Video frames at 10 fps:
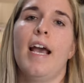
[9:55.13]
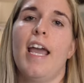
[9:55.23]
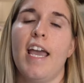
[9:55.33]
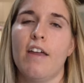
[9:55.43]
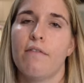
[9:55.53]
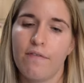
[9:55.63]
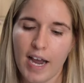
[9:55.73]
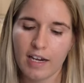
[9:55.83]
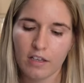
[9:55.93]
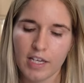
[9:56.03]
And
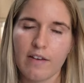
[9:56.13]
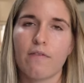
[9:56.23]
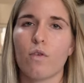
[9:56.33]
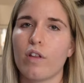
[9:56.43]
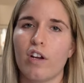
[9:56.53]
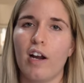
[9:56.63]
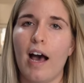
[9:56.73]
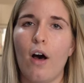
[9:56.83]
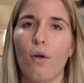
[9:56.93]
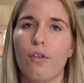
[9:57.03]
finally, for their
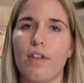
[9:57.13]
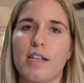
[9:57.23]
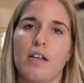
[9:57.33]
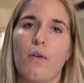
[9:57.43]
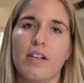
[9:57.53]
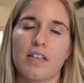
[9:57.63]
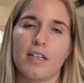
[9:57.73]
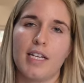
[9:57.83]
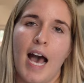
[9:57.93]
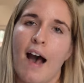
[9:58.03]
health, it's always
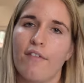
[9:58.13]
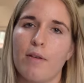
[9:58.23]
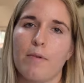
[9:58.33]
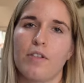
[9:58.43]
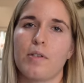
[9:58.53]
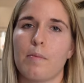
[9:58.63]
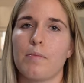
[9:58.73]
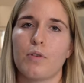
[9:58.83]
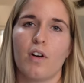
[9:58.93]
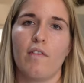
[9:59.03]
good to have them on some
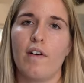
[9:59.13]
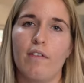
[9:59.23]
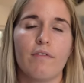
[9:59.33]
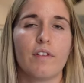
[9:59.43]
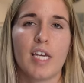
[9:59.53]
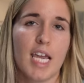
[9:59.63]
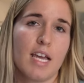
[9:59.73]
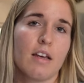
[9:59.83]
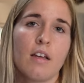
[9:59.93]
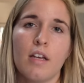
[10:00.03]
sort of a
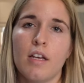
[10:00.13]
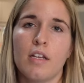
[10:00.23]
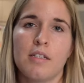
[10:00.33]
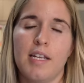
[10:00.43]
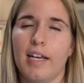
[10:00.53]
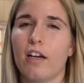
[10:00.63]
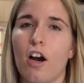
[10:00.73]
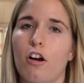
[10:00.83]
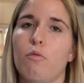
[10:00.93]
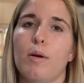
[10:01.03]
flea, tick,
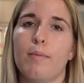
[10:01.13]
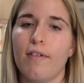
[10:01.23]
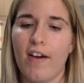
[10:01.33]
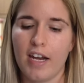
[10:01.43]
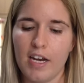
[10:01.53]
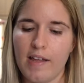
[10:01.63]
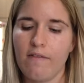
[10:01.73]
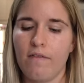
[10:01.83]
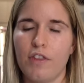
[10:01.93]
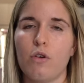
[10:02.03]
heartworm
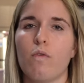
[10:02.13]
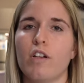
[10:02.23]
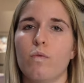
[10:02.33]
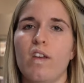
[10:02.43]
preventative. The one